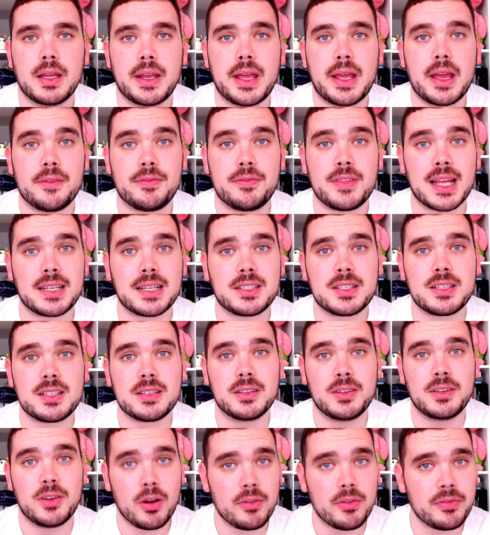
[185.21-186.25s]
Now, if
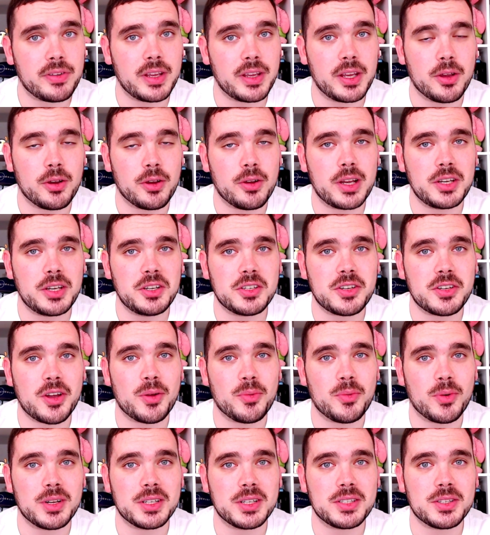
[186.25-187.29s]
that's not for you and you
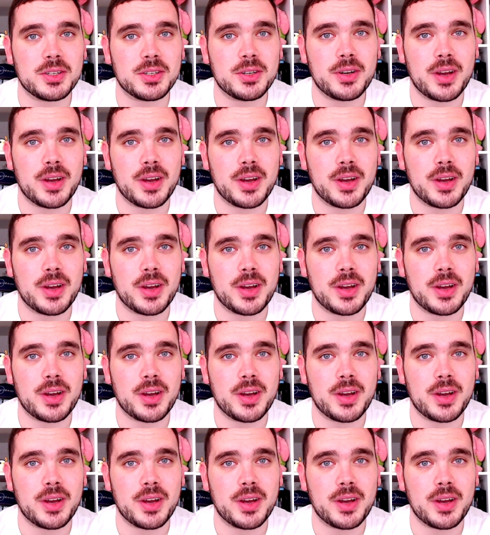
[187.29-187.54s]
don't want to